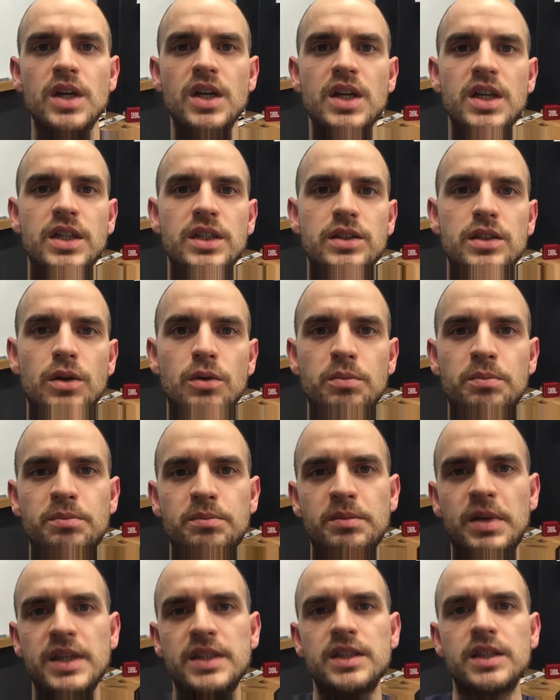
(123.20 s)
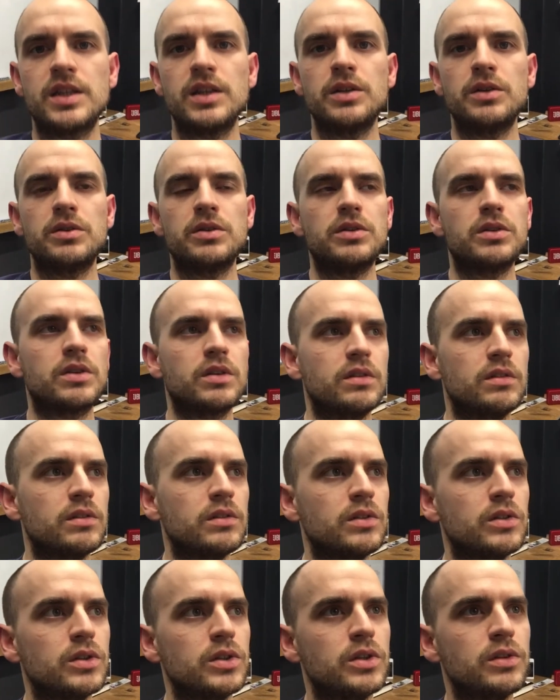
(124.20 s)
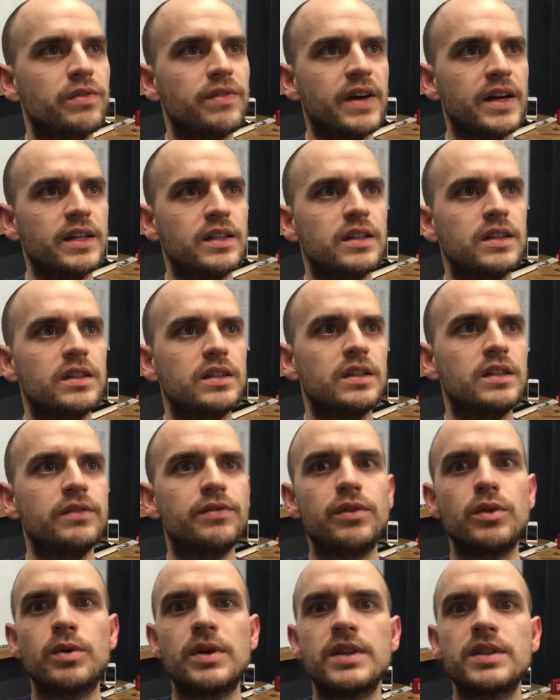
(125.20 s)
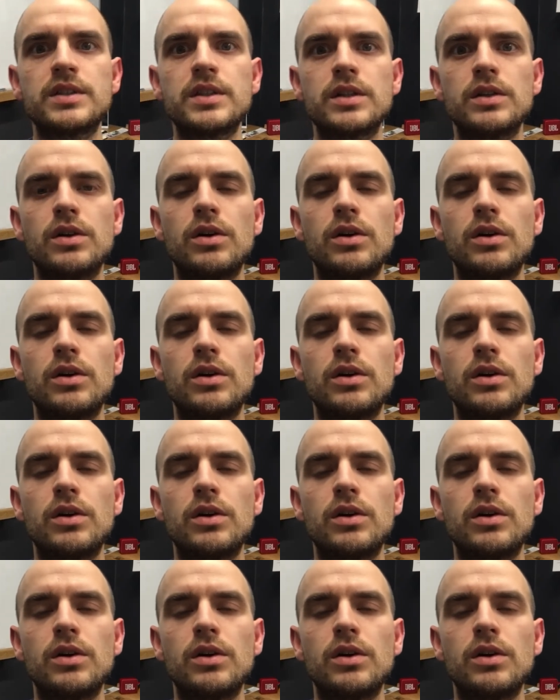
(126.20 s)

So basically you find an influencer,